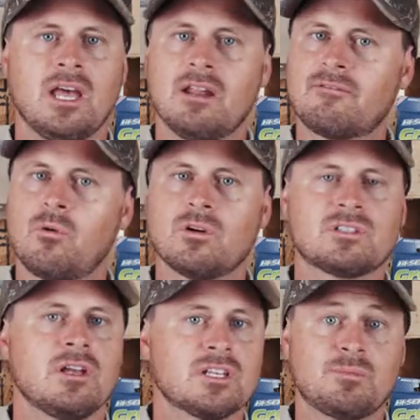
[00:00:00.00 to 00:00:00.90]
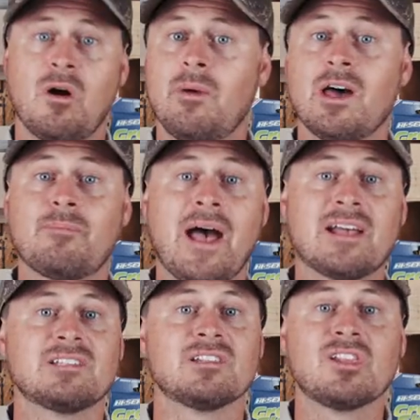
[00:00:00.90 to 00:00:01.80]
And of course, smallmouth
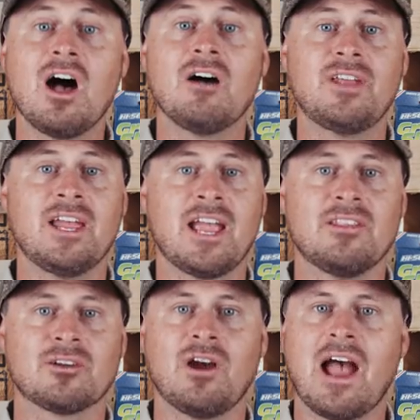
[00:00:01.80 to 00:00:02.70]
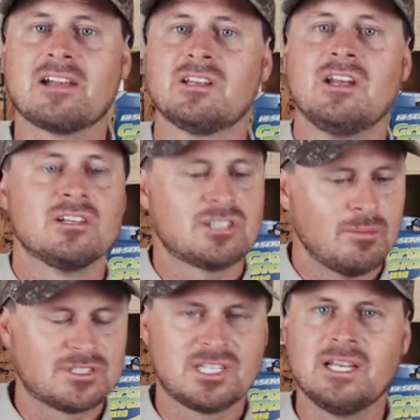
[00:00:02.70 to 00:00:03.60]
bass love to hang out in the grass. So
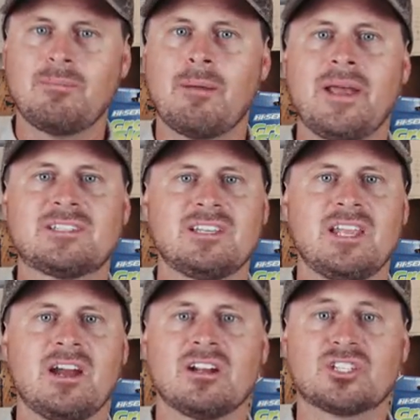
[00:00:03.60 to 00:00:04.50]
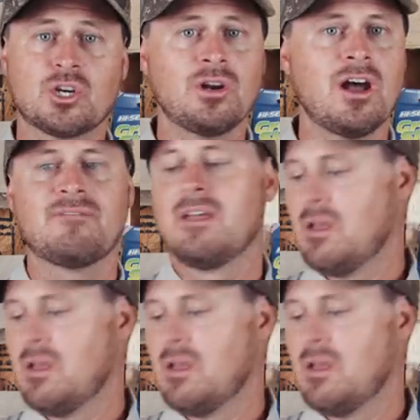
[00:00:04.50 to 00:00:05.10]
I'm slinging my baits in there, and sure enough,